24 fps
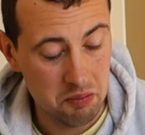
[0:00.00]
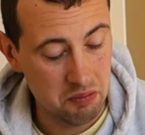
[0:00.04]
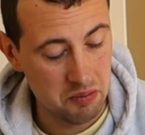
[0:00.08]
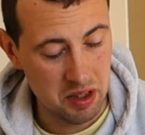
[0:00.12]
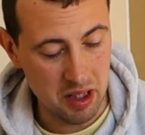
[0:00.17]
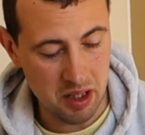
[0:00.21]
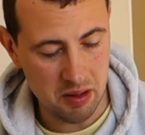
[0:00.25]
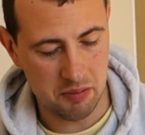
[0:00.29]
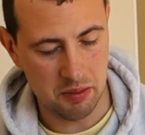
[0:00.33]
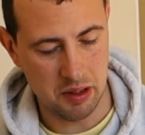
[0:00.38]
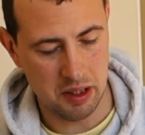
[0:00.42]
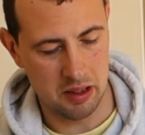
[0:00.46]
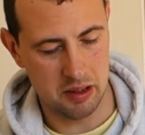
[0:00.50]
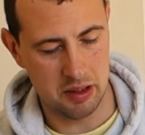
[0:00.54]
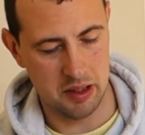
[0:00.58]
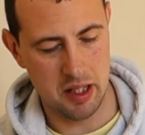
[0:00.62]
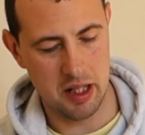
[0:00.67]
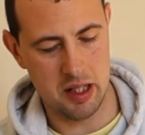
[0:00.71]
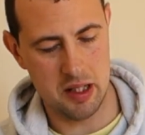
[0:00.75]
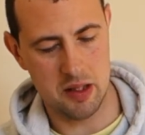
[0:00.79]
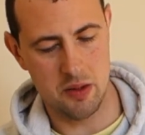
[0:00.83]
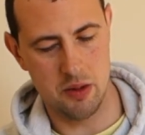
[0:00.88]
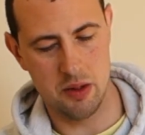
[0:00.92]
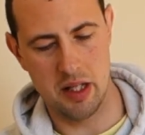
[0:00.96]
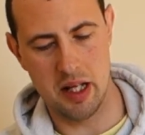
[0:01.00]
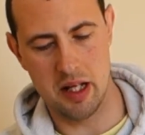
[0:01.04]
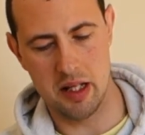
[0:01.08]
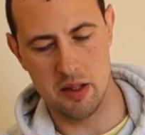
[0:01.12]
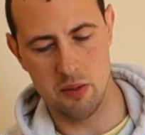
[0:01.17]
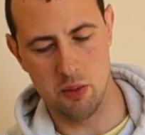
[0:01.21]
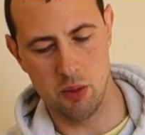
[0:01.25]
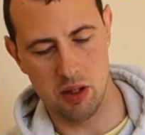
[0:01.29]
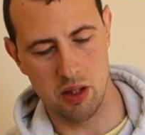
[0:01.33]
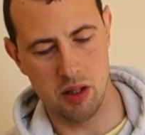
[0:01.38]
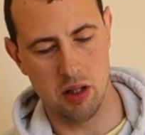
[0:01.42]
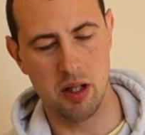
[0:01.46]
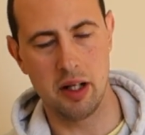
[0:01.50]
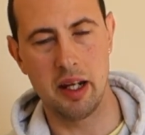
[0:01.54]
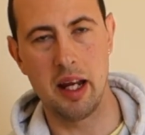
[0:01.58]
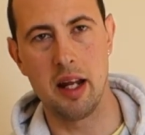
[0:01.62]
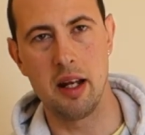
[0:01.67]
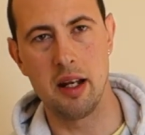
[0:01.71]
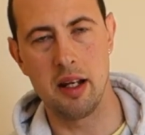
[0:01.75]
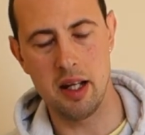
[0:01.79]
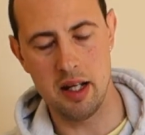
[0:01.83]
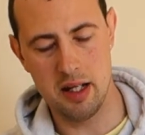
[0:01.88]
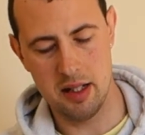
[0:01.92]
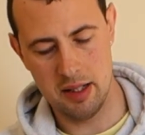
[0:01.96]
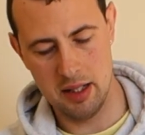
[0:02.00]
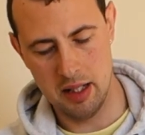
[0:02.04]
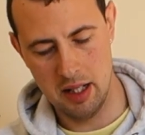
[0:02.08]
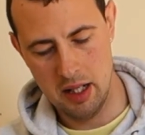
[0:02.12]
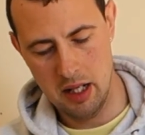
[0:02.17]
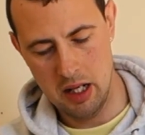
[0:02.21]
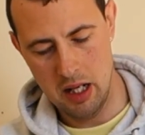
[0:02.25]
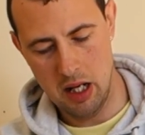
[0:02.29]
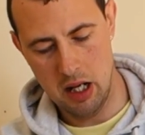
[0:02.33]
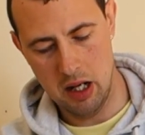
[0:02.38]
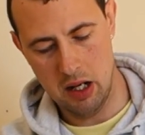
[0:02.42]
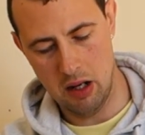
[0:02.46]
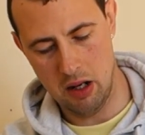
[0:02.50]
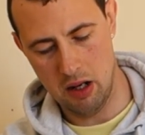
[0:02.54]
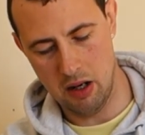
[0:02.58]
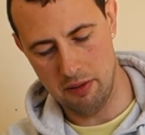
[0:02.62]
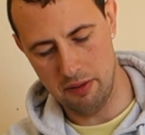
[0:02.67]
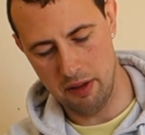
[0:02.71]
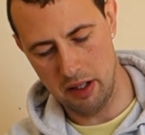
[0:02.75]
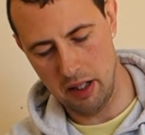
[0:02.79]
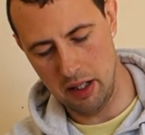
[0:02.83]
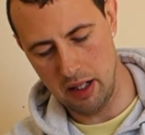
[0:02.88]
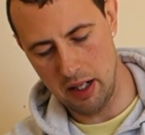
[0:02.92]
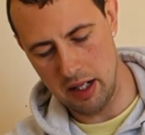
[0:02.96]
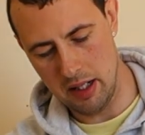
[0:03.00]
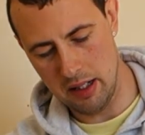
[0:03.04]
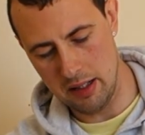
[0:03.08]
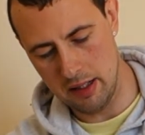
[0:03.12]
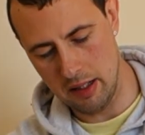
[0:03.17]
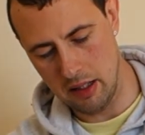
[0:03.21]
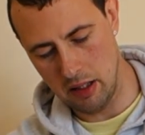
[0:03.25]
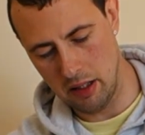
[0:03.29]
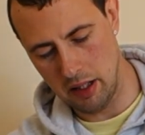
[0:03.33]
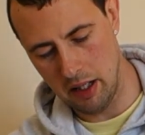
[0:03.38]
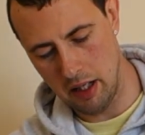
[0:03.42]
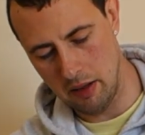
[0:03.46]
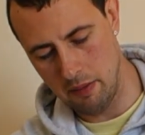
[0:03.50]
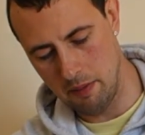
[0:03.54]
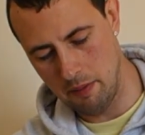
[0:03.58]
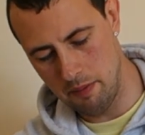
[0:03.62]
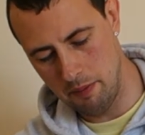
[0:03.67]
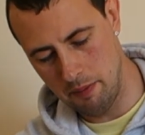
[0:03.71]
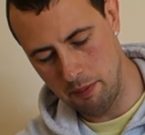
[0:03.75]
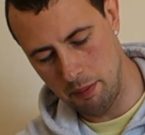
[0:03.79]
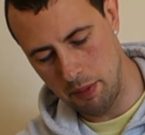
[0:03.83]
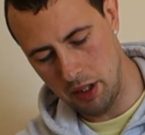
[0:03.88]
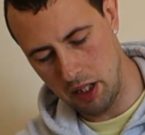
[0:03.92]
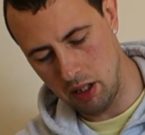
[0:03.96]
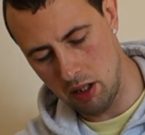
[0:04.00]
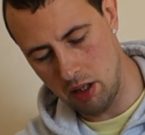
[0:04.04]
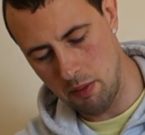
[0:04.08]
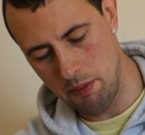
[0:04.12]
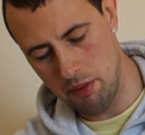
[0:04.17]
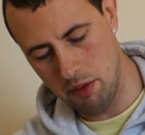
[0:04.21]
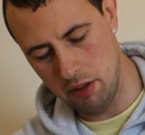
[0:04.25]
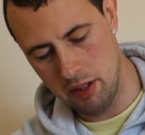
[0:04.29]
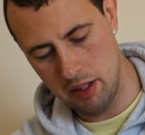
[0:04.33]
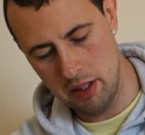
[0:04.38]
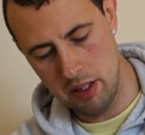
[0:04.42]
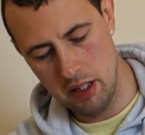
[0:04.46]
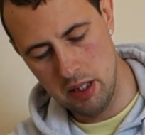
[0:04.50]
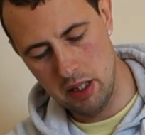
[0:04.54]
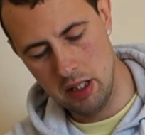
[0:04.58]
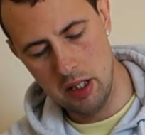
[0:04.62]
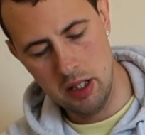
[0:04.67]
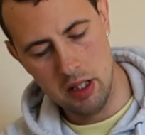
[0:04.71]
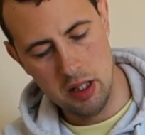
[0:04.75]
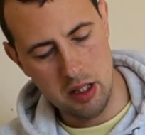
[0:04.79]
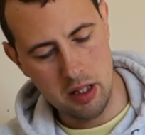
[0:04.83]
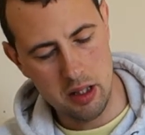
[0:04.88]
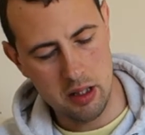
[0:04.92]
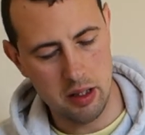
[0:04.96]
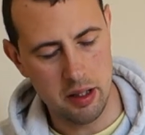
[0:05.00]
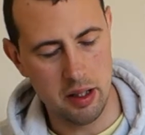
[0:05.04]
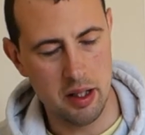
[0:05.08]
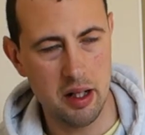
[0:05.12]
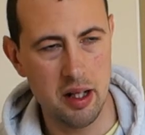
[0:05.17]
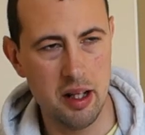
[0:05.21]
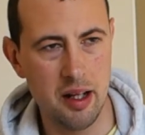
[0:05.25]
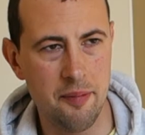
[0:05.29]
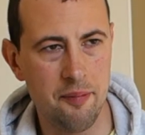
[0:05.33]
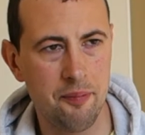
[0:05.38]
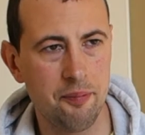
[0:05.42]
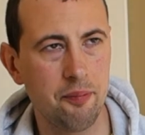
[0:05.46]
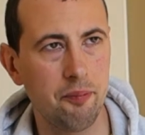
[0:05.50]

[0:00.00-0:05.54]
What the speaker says: Yeah, that's what I can taste. Nothing else I can pick up on, really.